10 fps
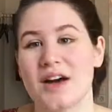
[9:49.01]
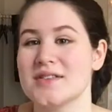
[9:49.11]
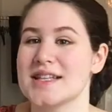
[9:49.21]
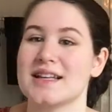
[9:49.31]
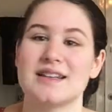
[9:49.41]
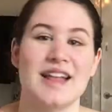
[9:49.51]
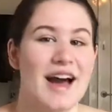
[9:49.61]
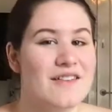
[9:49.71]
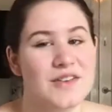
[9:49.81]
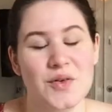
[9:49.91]
I was like
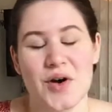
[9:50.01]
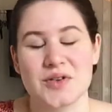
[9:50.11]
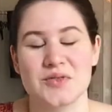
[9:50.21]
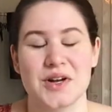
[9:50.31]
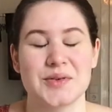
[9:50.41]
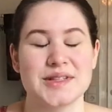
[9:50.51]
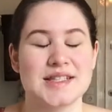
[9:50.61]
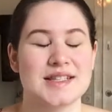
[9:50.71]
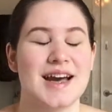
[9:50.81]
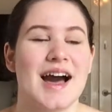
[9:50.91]
laughing while I was running with
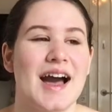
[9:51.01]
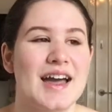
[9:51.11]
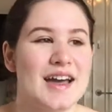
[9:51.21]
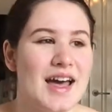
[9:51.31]
this guy